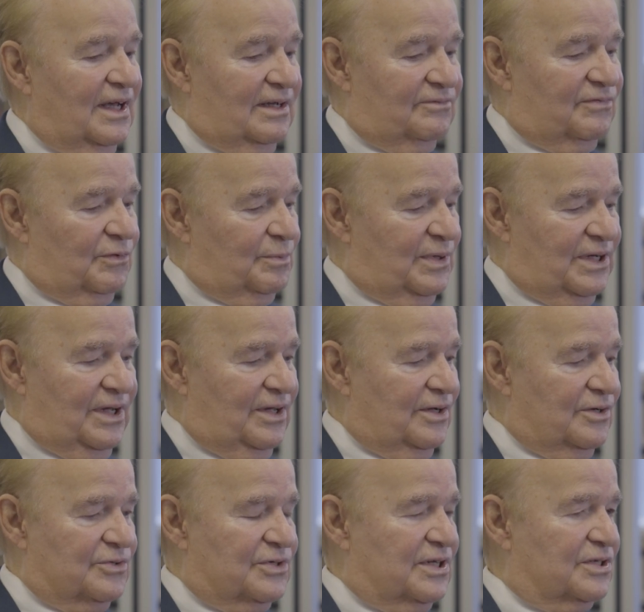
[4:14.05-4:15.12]
And for many
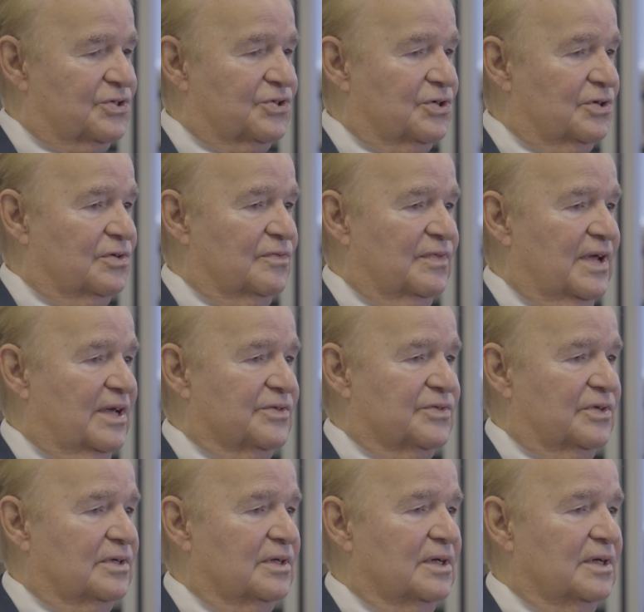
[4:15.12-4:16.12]
years that served as a